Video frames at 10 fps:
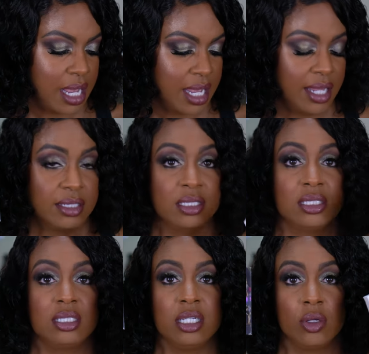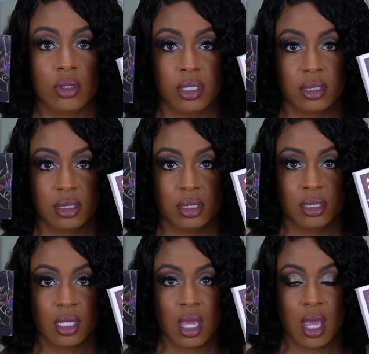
and Secret.